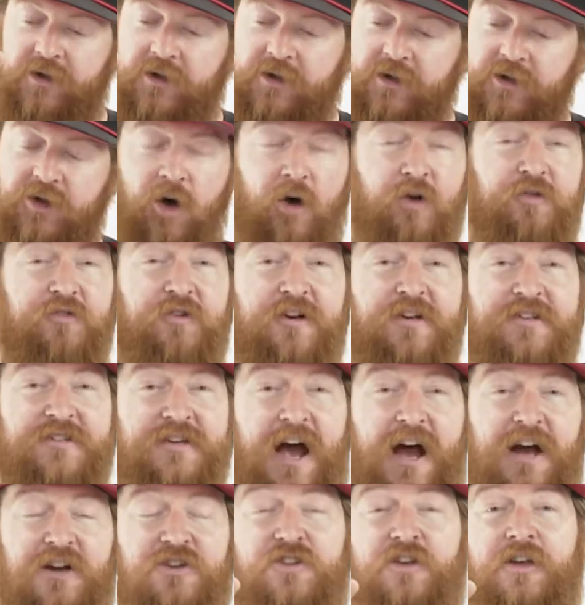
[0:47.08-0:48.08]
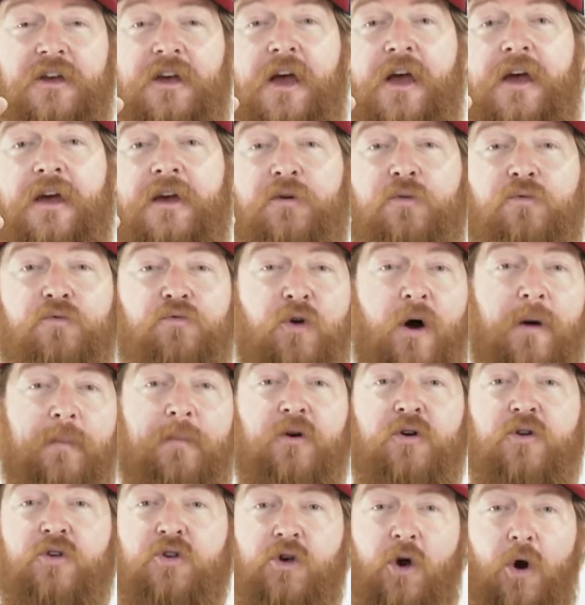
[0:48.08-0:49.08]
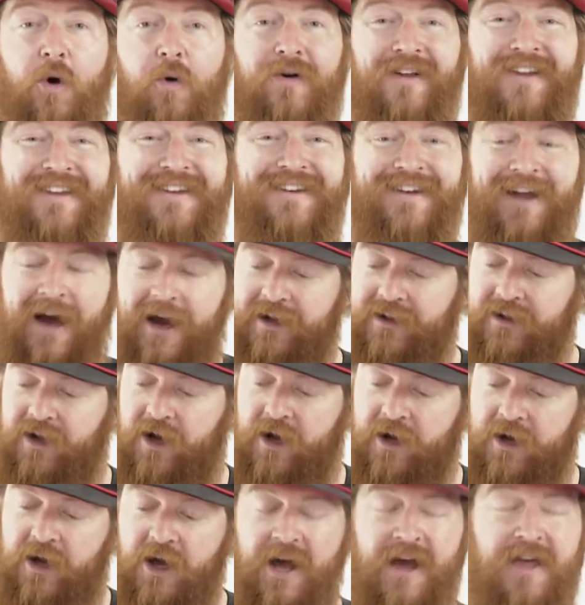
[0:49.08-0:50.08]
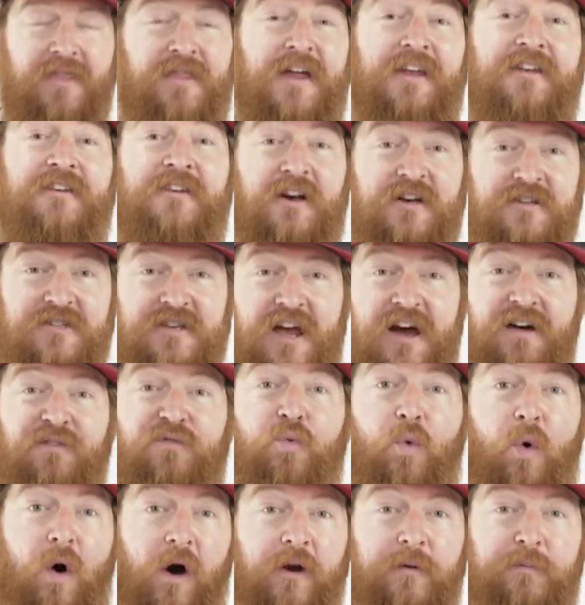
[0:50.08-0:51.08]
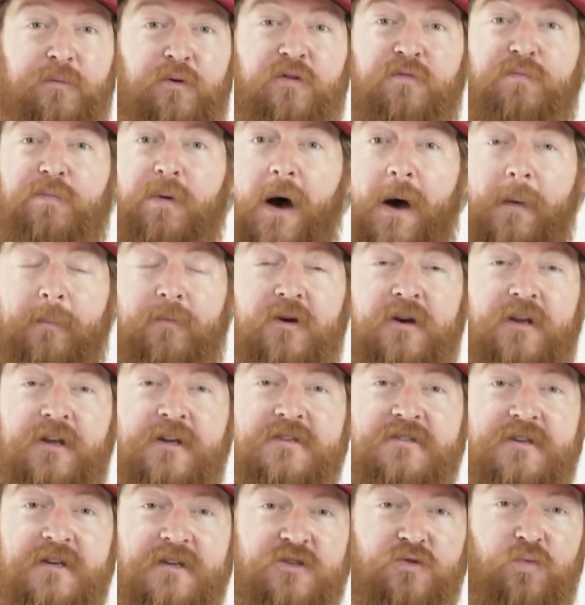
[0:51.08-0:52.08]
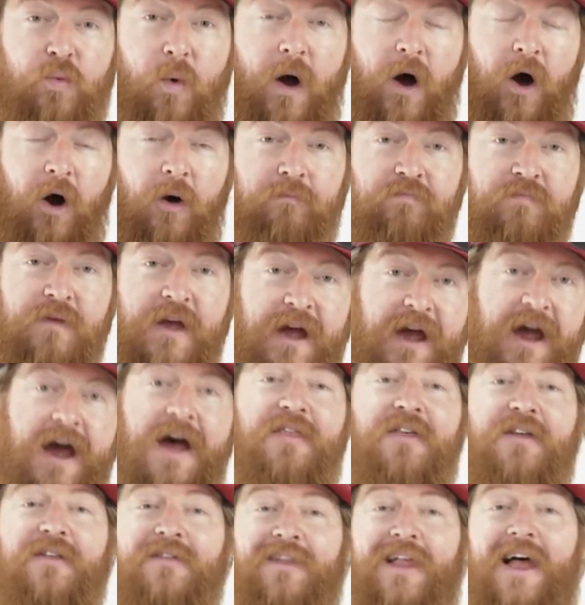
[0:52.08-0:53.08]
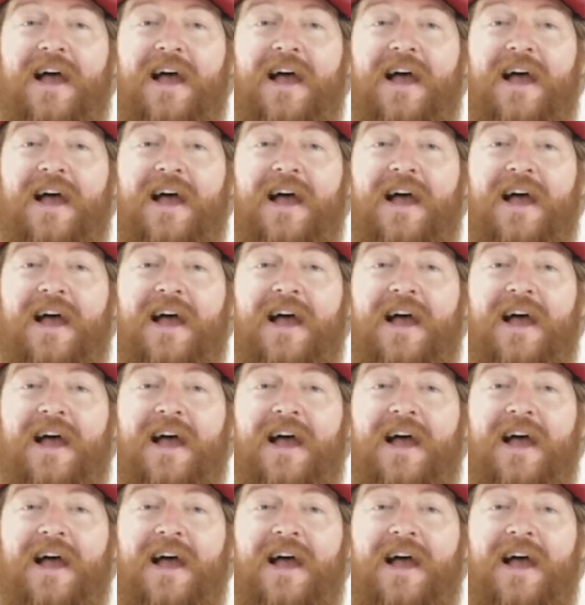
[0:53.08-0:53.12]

Yalta is actually a rubber coated nylon that does have waterproof properties as well. And then